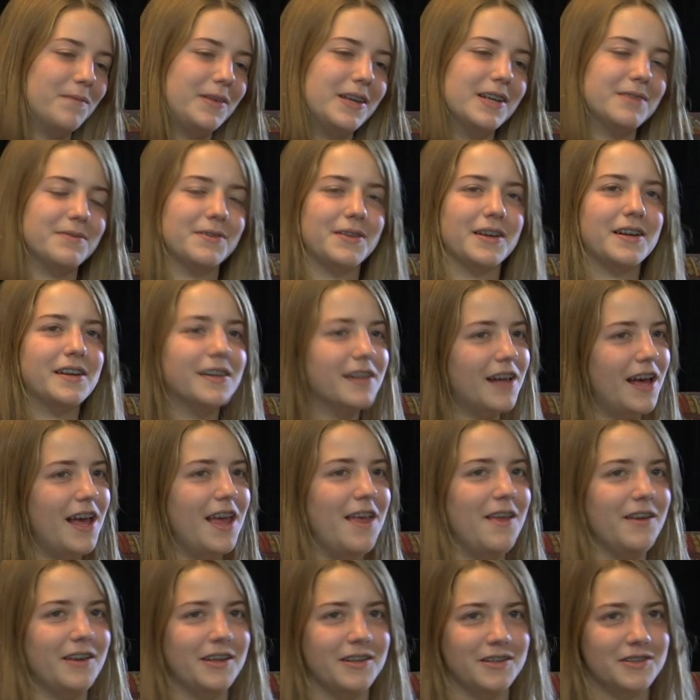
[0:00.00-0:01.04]
because with the
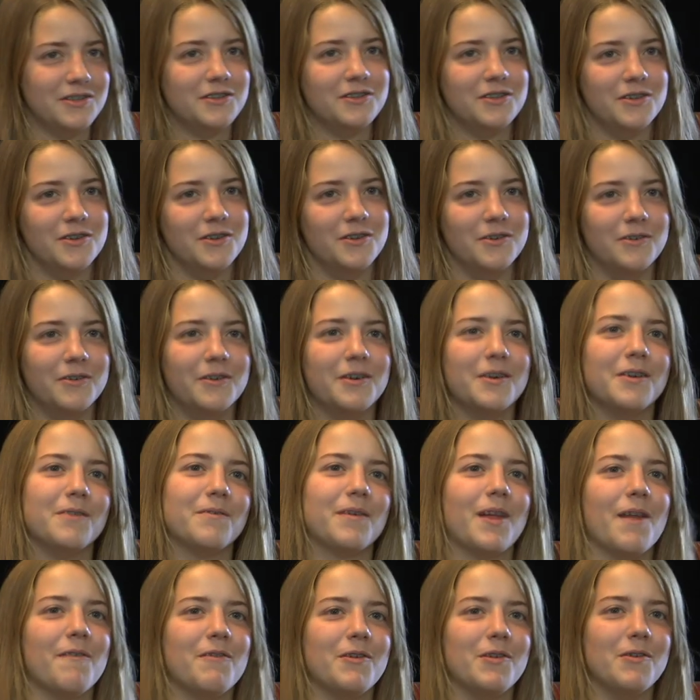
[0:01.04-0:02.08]
clay you can just do
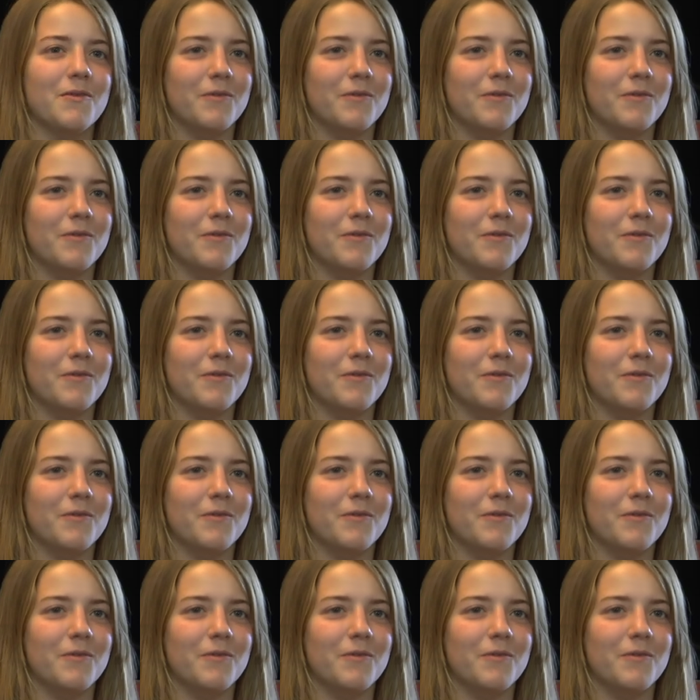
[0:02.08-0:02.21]
whatever you